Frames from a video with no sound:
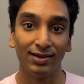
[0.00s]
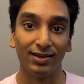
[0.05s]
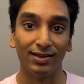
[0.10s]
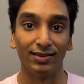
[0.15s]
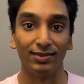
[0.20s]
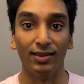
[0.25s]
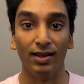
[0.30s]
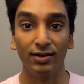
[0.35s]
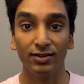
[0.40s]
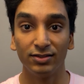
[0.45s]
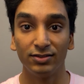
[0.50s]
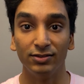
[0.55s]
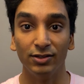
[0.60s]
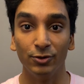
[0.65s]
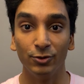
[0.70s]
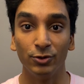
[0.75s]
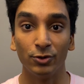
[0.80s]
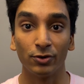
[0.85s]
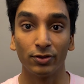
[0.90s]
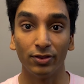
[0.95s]
Let us know
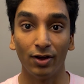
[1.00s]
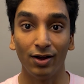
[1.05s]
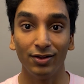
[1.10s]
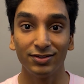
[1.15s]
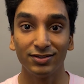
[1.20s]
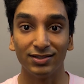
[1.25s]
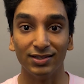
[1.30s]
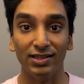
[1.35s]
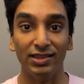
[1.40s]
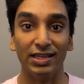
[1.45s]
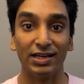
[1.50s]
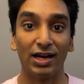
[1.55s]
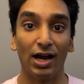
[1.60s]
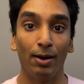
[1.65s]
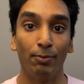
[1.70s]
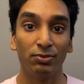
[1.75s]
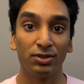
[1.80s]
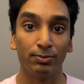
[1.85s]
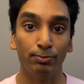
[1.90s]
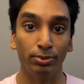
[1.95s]
your thoughts in the
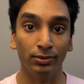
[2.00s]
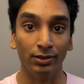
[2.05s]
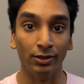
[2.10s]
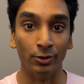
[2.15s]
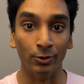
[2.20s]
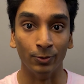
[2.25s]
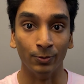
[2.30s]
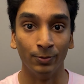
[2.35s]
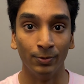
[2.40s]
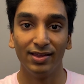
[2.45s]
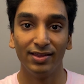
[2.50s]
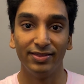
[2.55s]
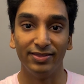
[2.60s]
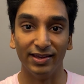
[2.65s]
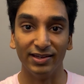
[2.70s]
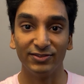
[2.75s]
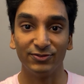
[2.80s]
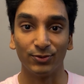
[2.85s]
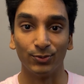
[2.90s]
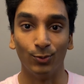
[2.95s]
comments below.
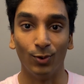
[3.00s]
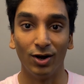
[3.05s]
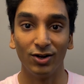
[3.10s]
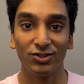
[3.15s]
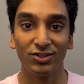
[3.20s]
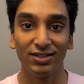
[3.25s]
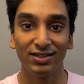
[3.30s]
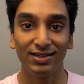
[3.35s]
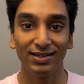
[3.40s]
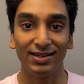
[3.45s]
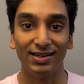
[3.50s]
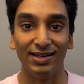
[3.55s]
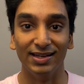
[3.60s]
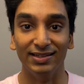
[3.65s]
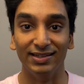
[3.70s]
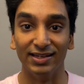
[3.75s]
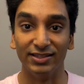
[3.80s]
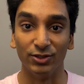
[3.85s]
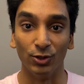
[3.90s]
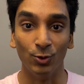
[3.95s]
Thanks for watching, and
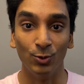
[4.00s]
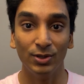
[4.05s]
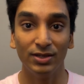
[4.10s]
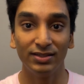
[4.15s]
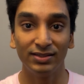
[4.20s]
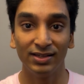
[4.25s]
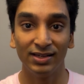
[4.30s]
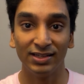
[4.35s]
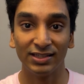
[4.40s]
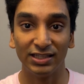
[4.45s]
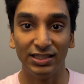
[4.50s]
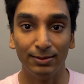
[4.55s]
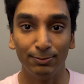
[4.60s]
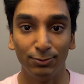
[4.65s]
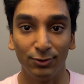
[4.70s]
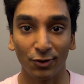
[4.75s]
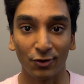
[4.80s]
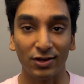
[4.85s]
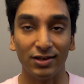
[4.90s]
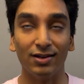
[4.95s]
as always, keep
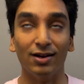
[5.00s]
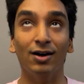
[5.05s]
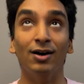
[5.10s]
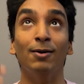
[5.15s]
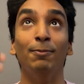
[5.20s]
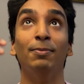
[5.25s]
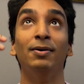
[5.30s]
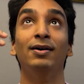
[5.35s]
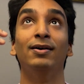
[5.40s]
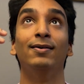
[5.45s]
looking up.